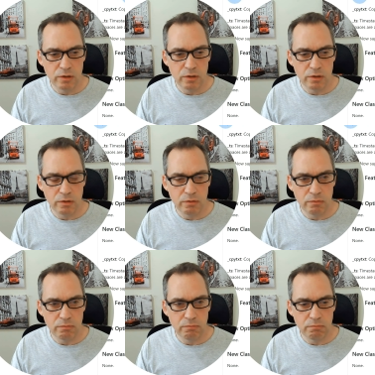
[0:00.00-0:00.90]

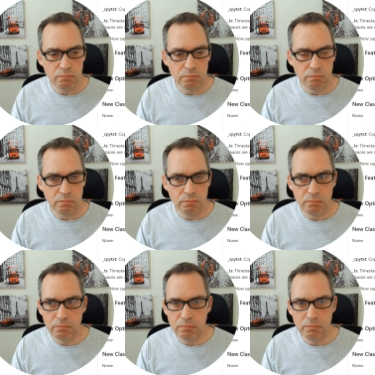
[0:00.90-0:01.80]

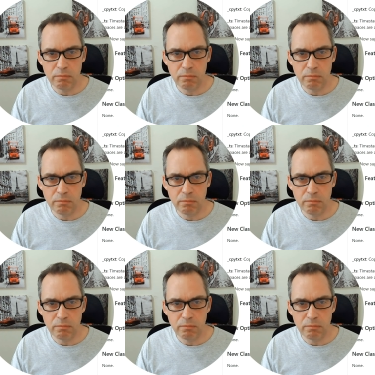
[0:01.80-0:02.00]
(silence)